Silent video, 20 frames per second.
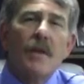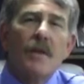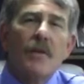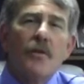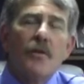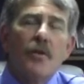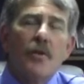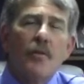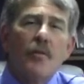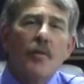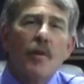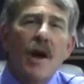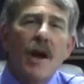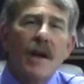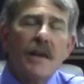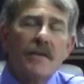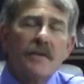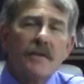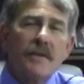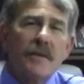Your
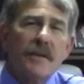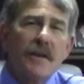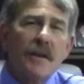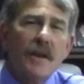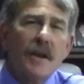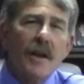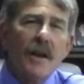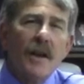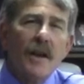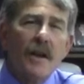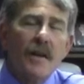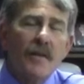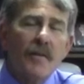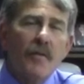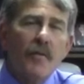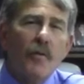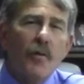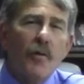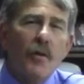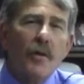rights in a
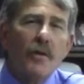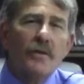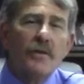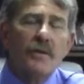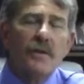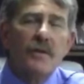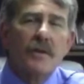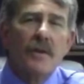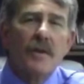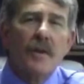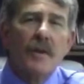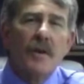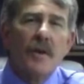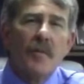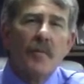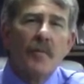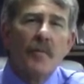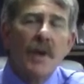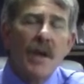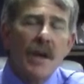divorce
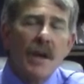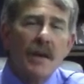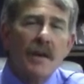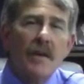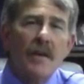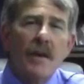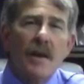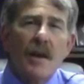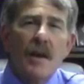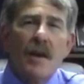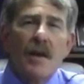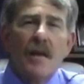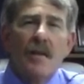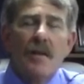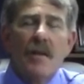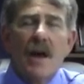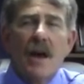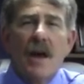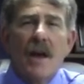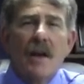mean
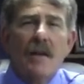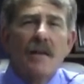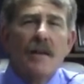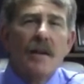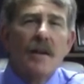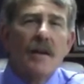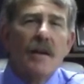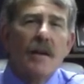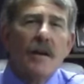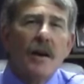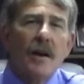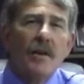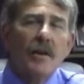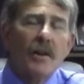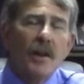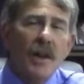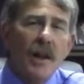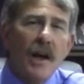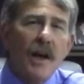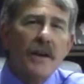that
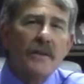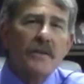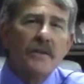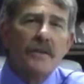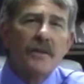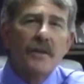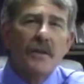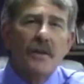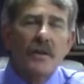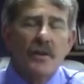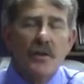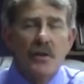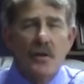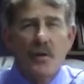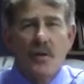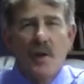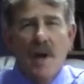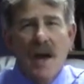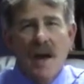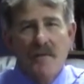unless
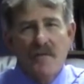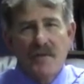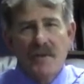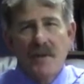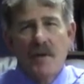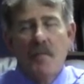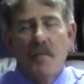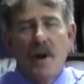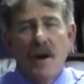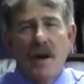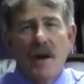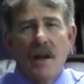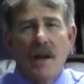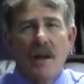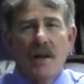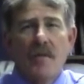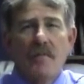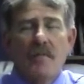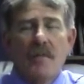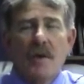you have
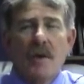somebody